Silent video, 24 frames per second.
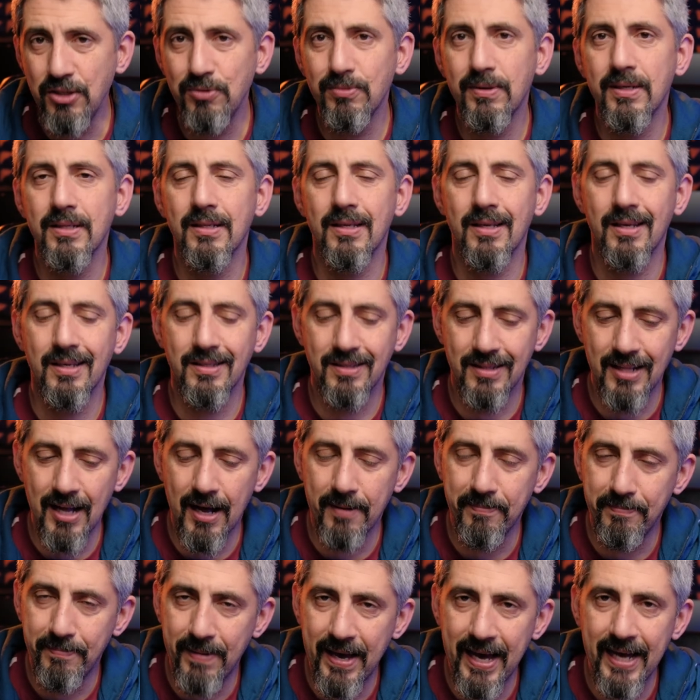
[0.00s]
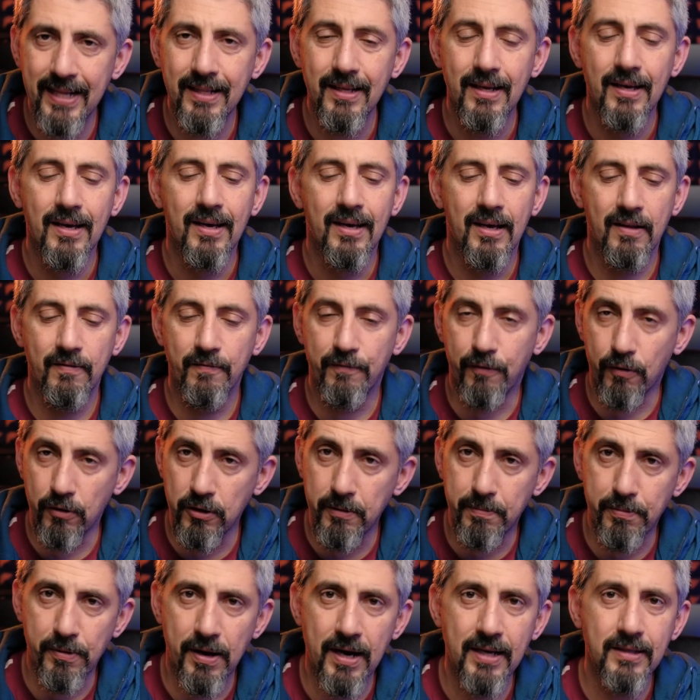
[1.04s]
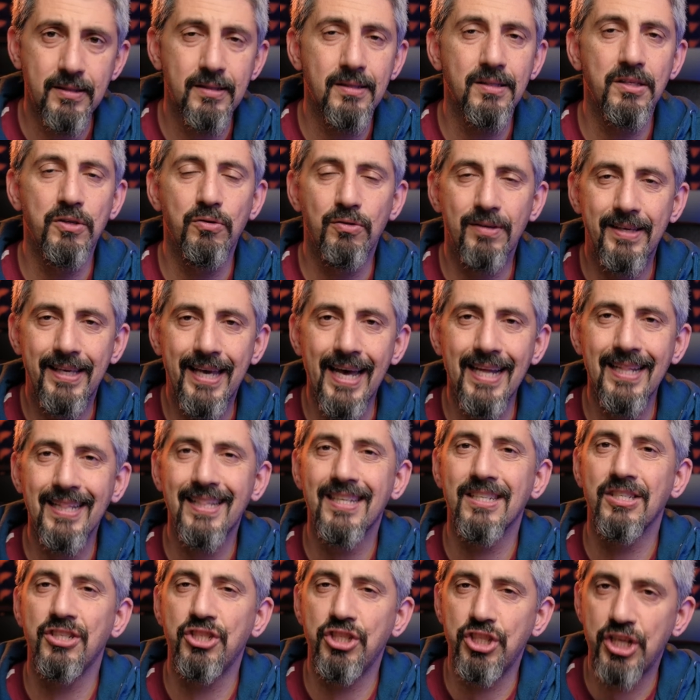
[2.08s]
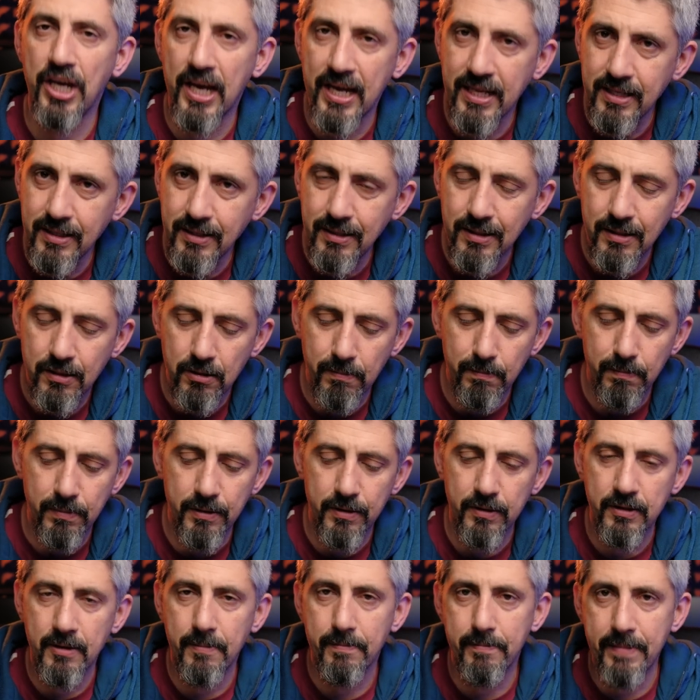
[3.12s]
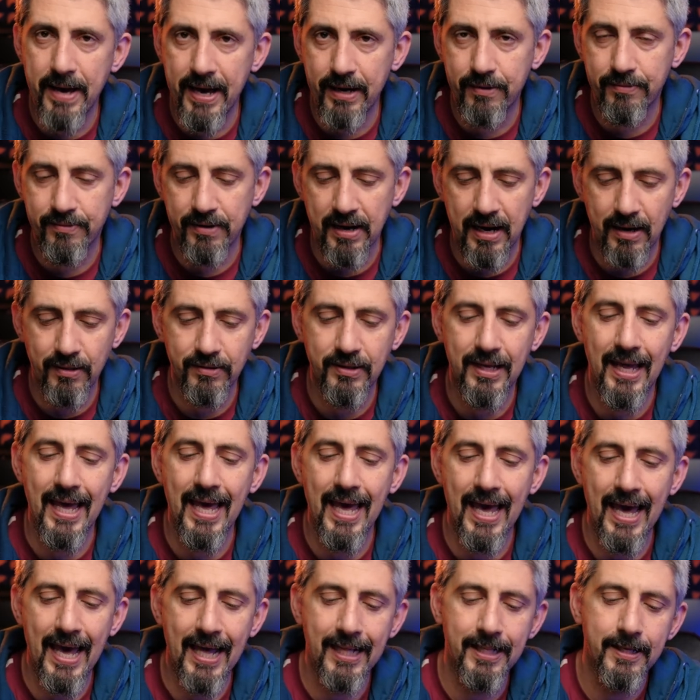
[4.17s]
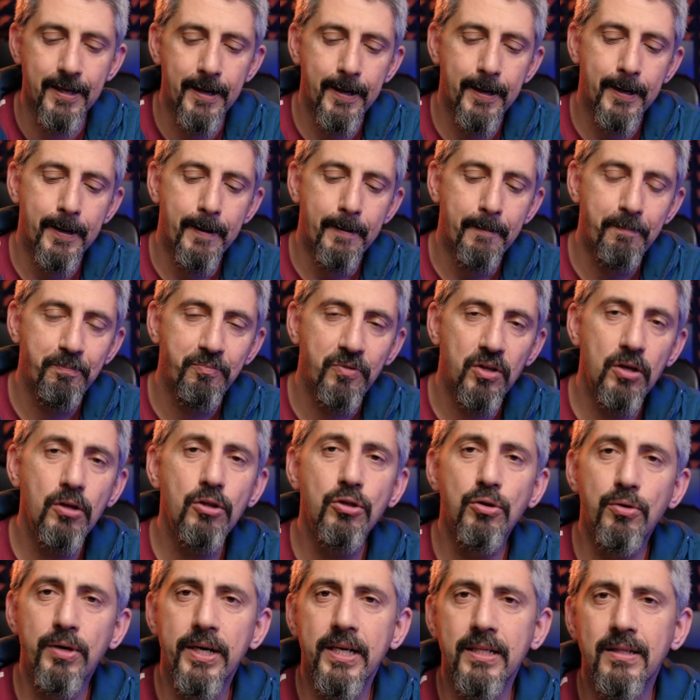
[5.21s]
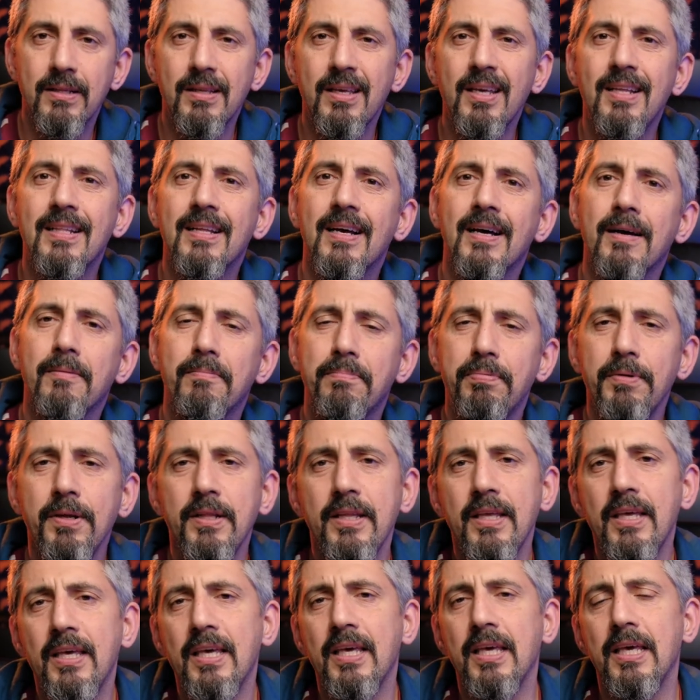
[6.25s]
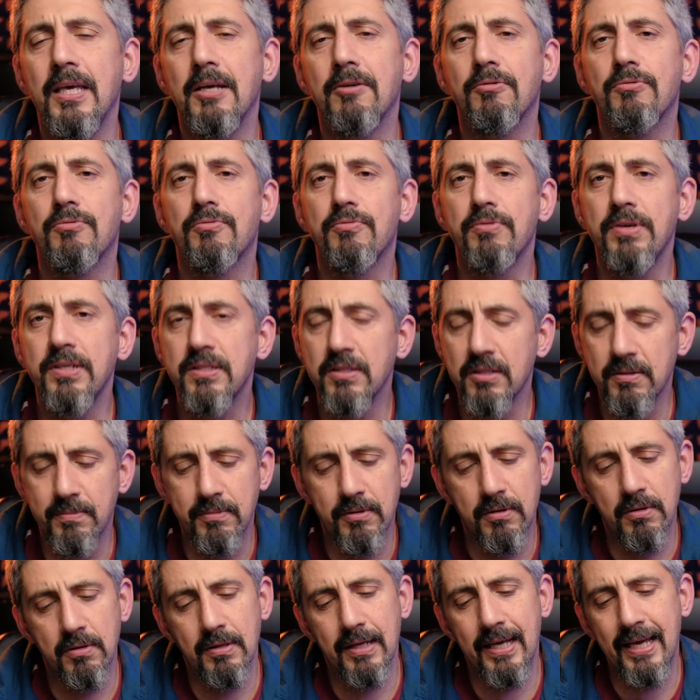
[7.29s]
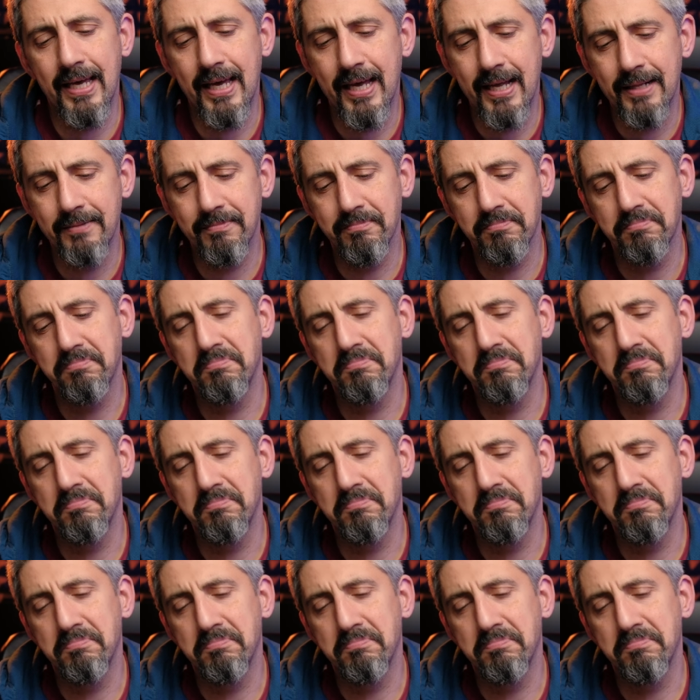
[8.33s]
one is not bad, and for the price, you get the chance to blur the background, and you do it in a pretty reasonable and